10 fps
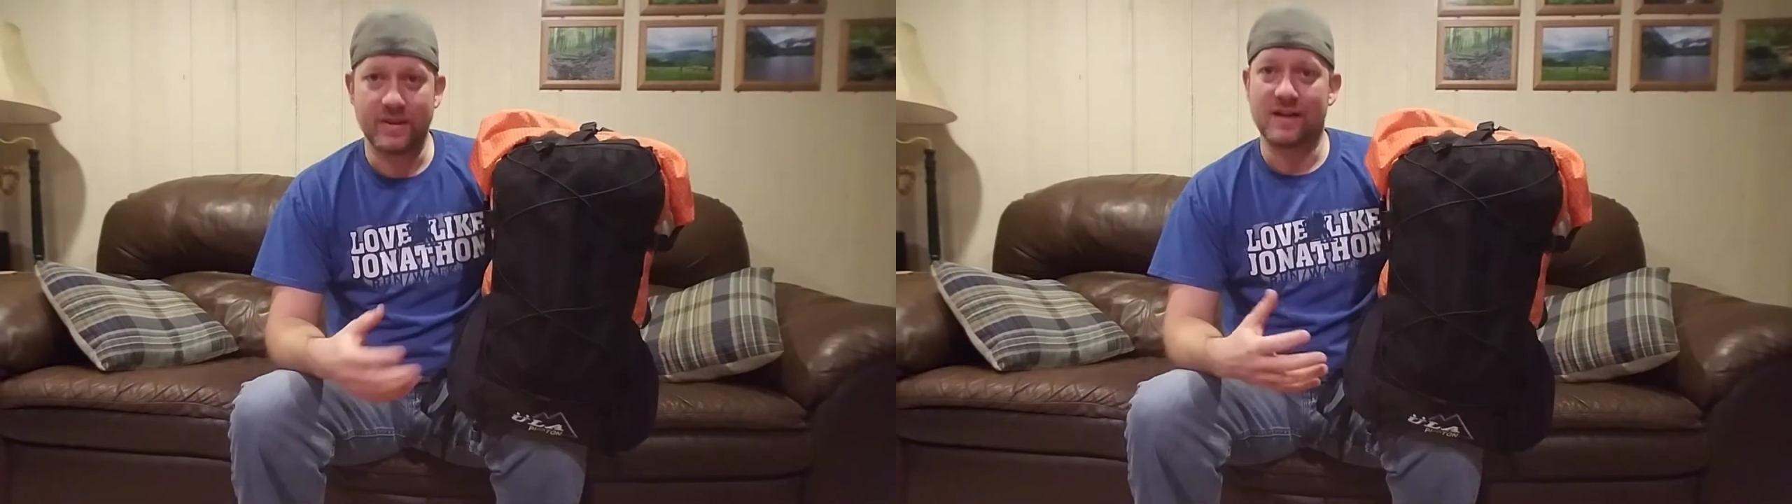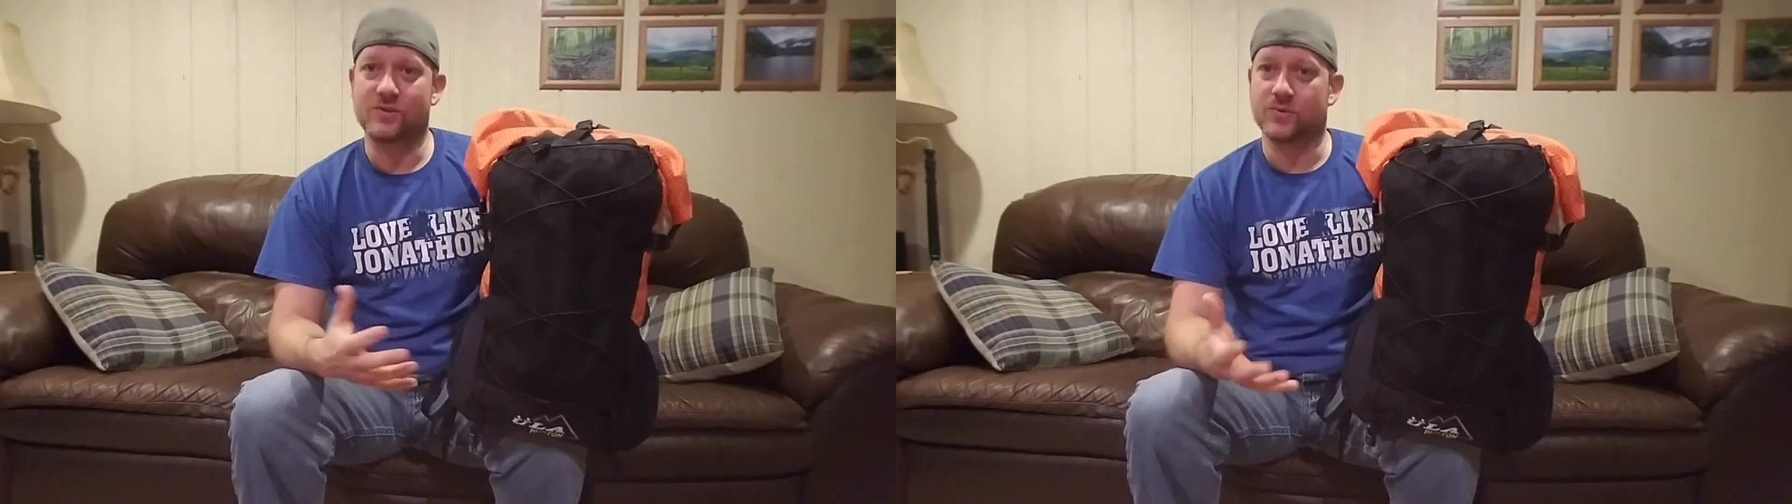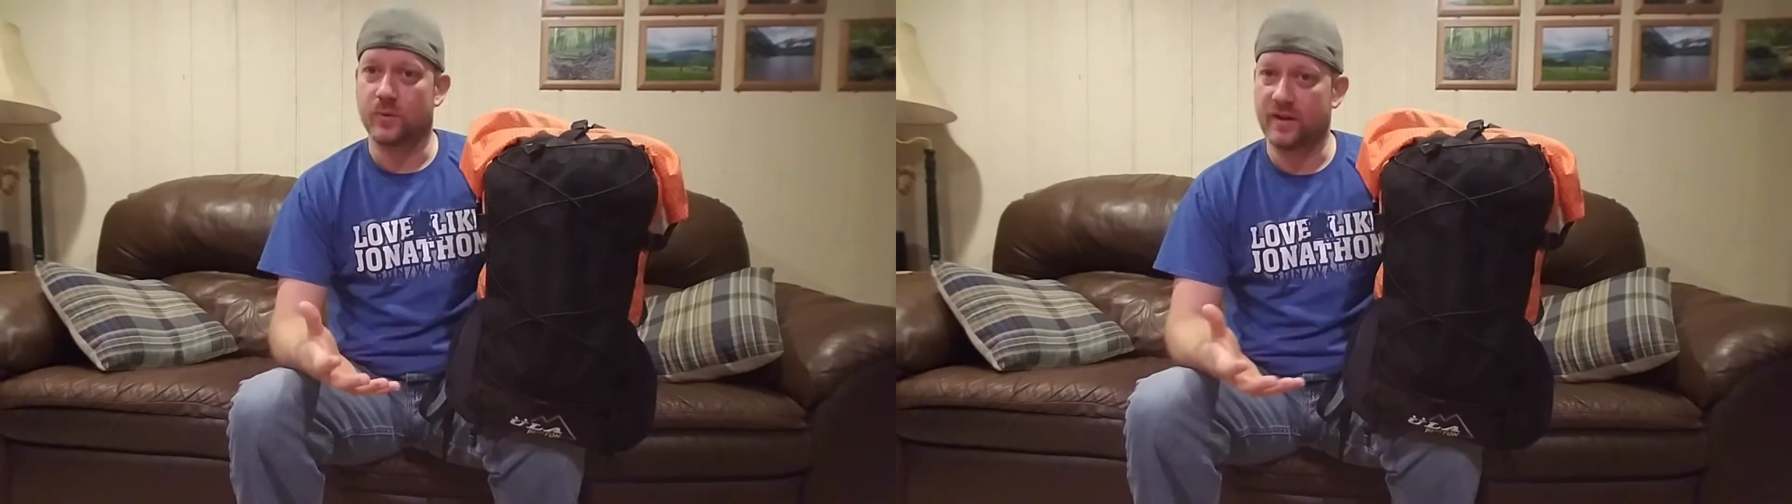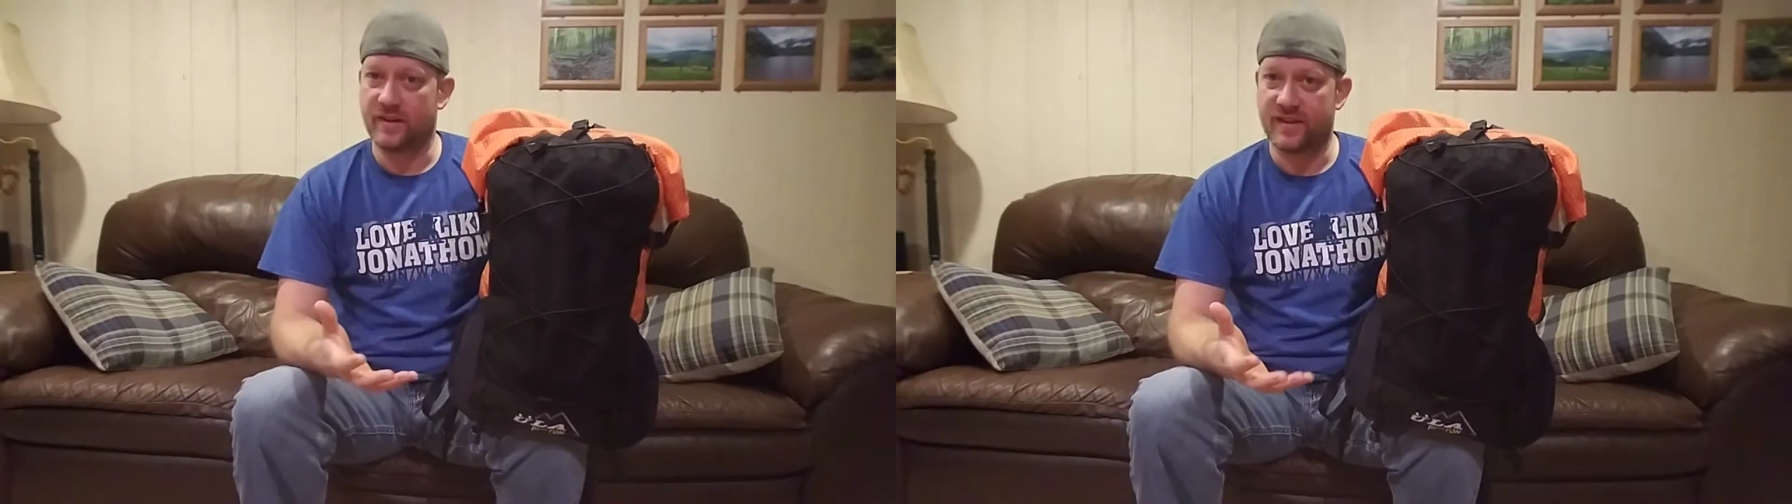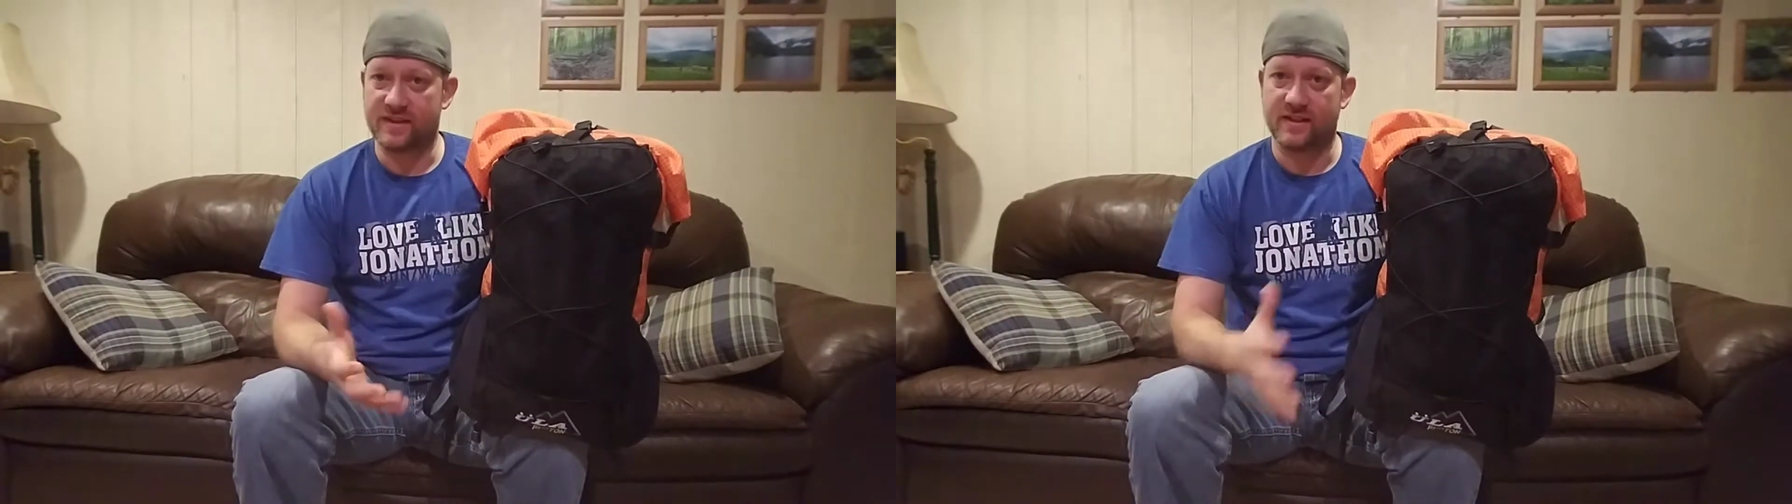That's one of
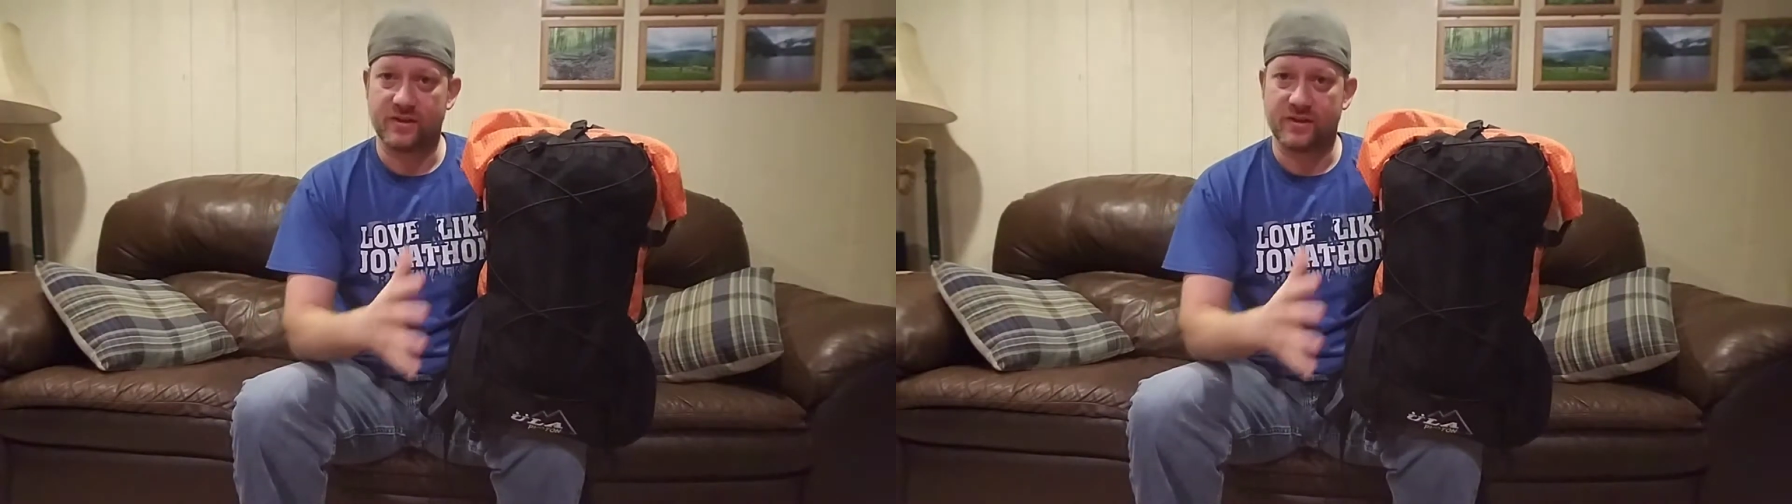the things that